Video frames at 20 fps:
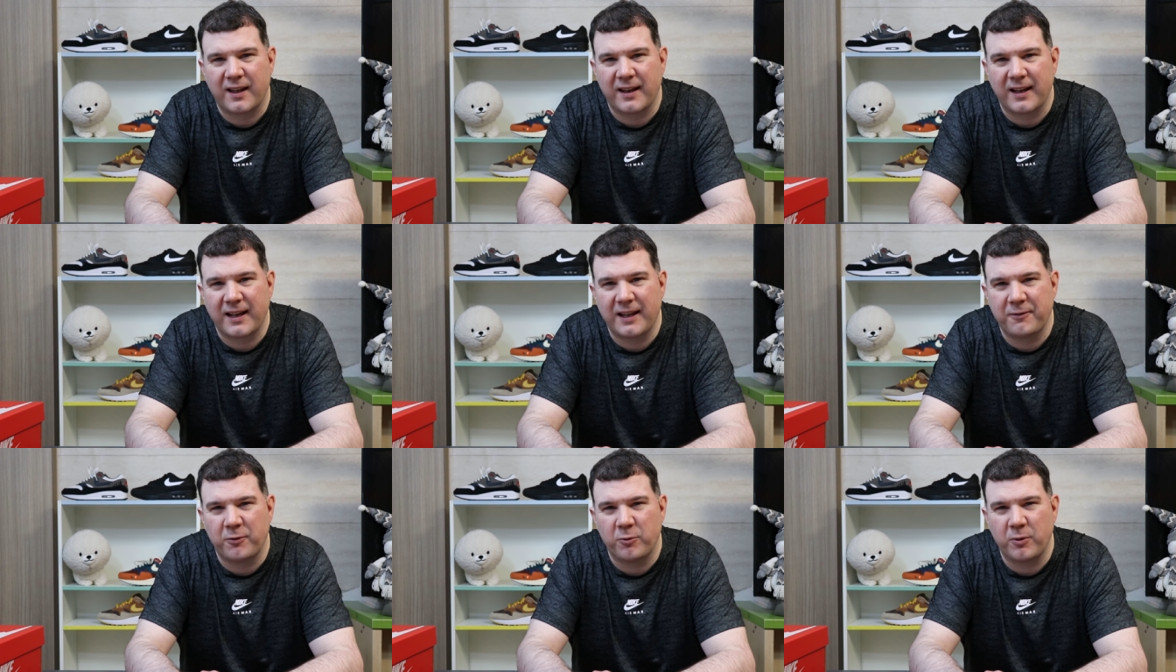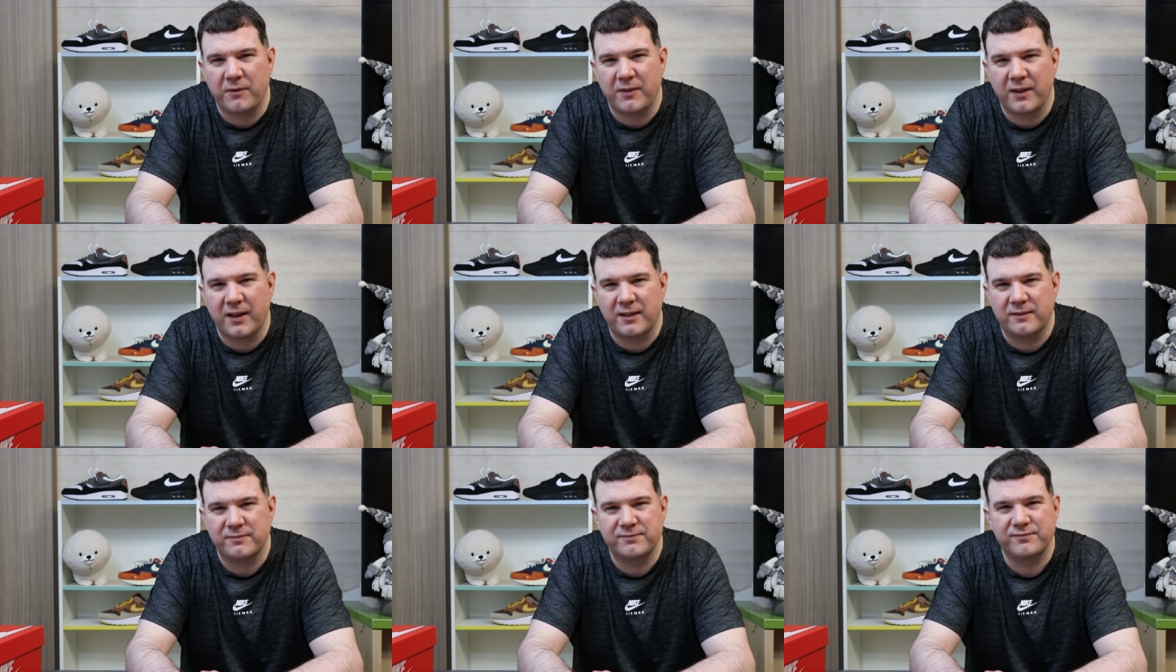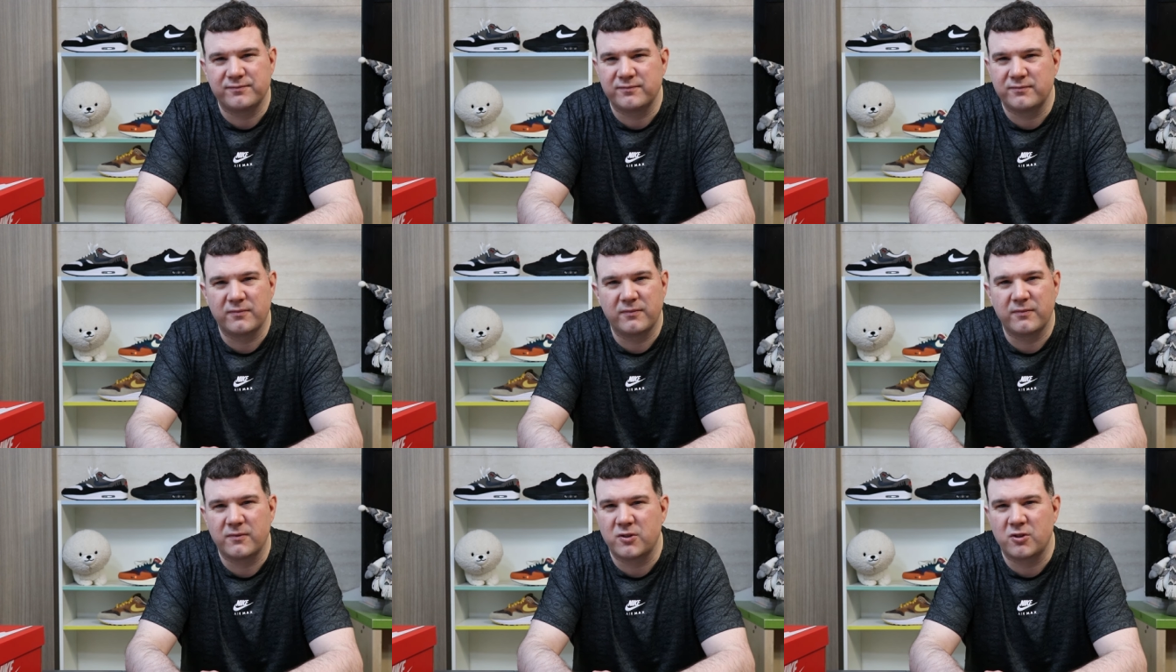Can I level with you?
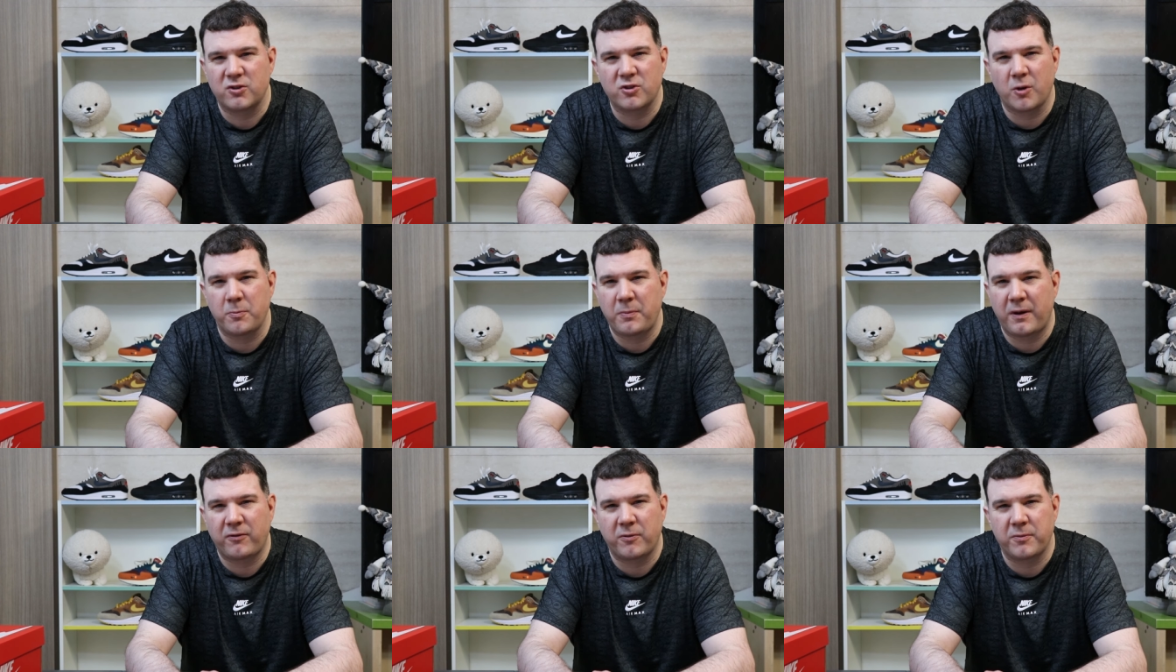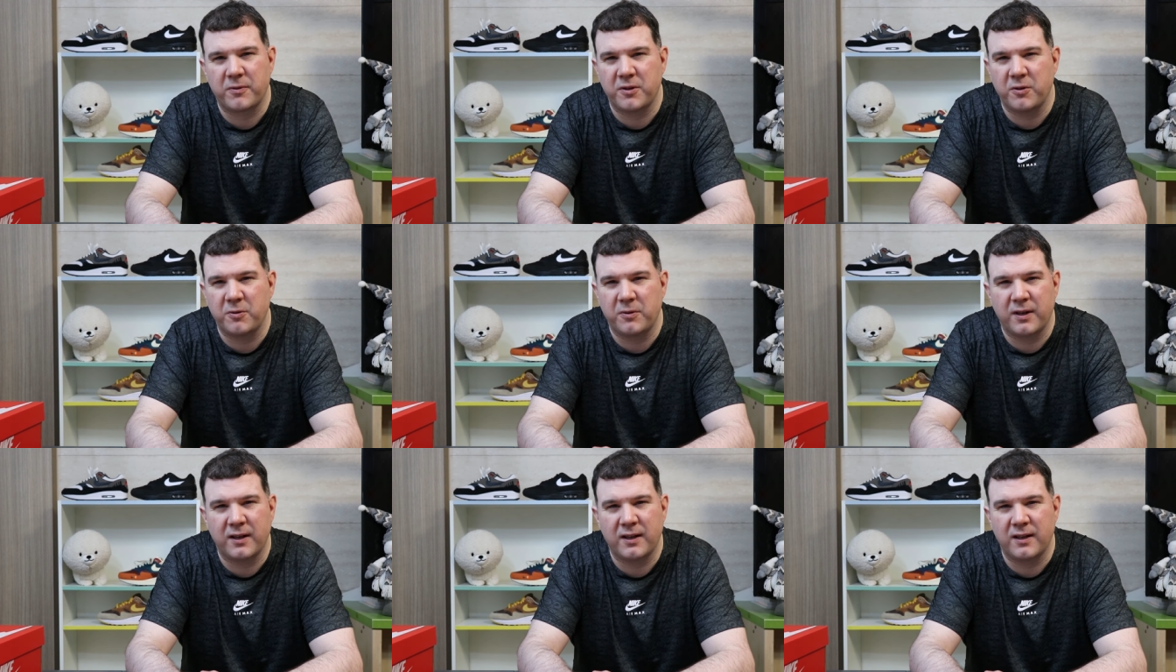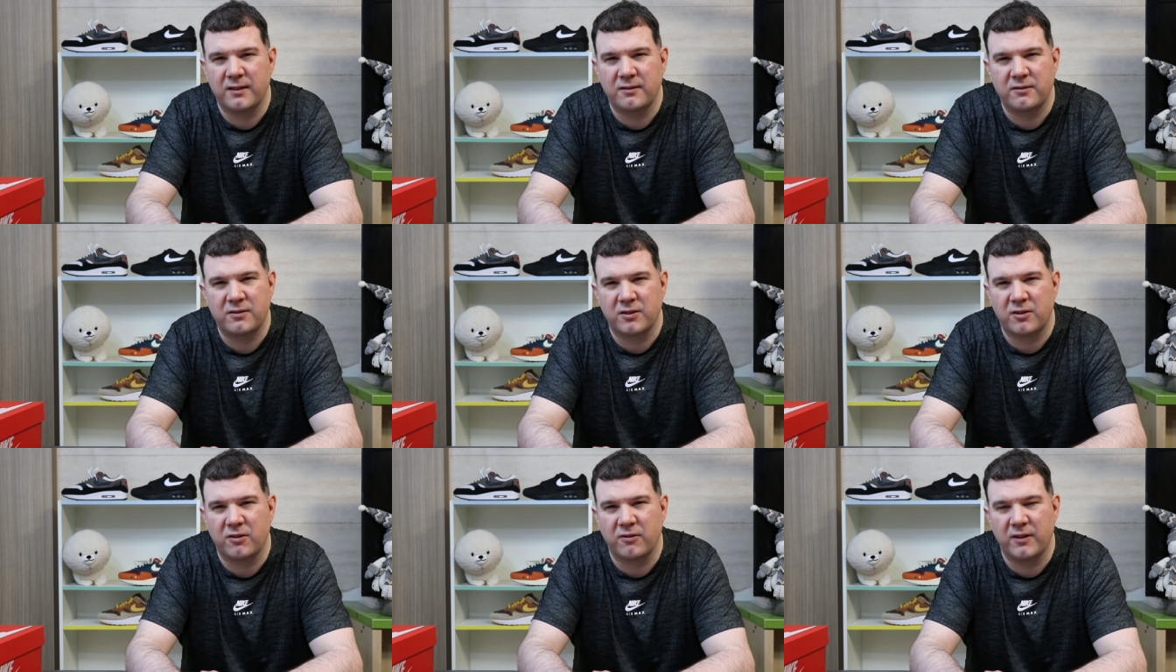Just got back from the
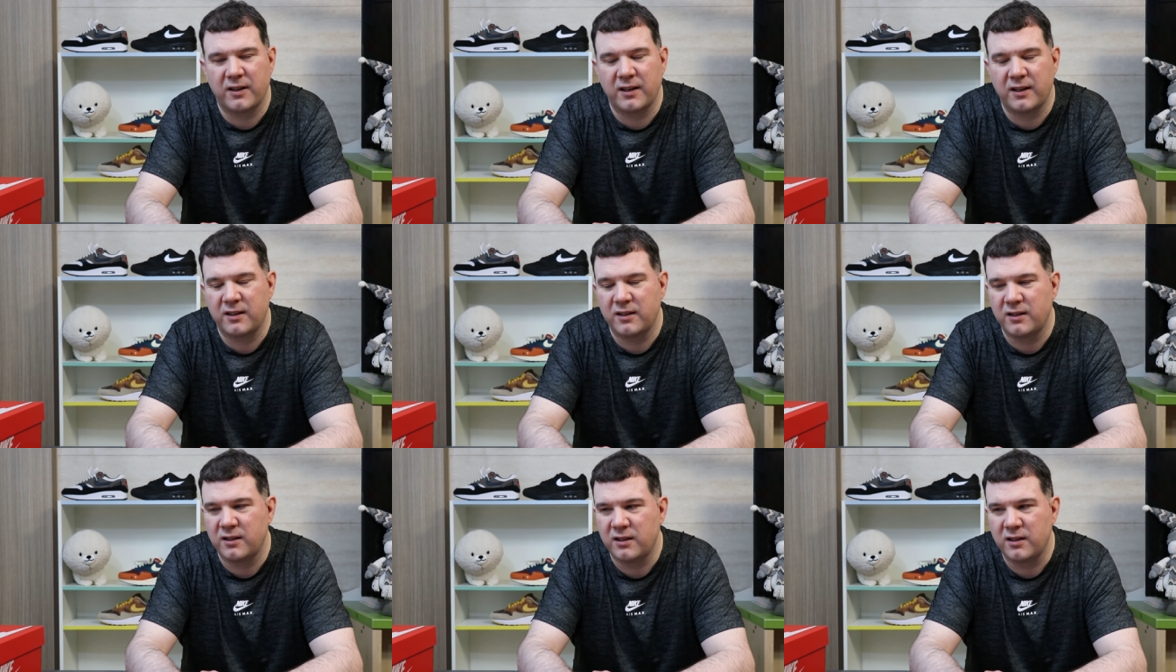UK to Korea.